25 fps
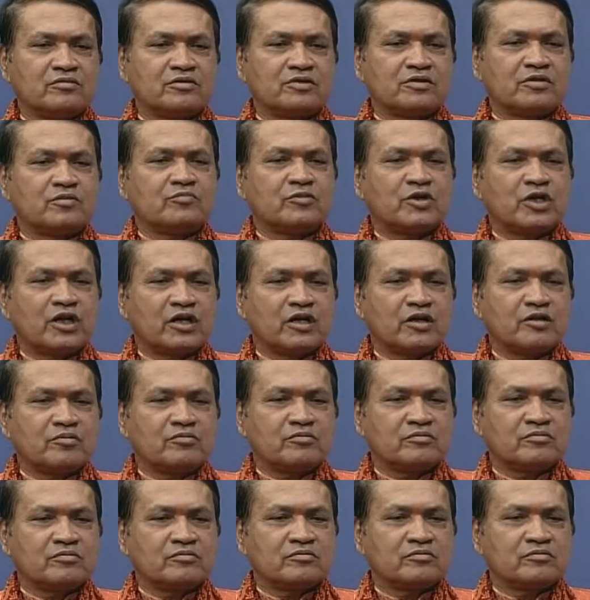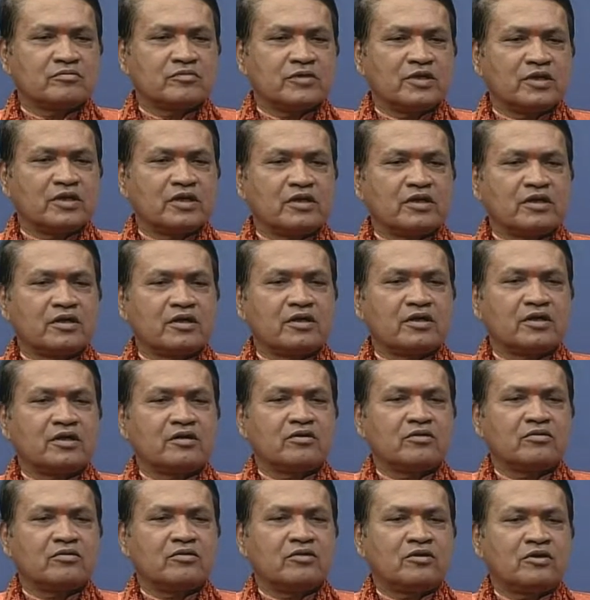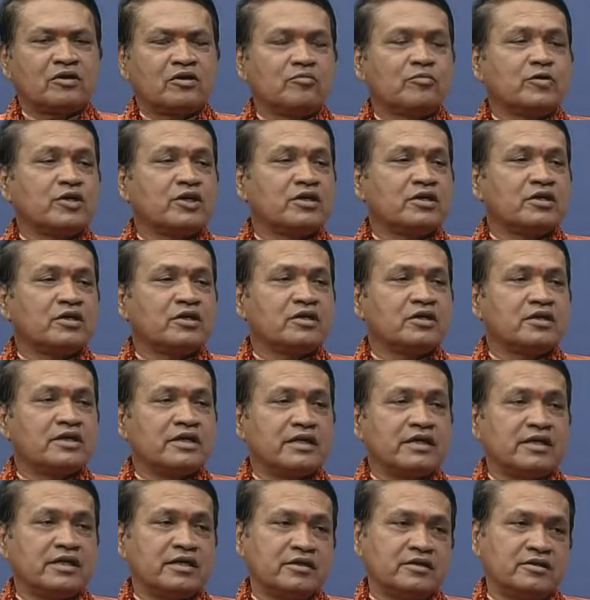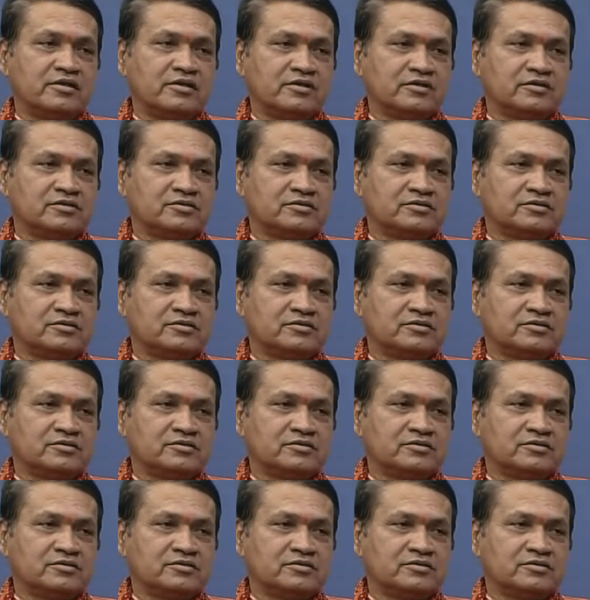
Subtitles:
some time, they get automatically healed.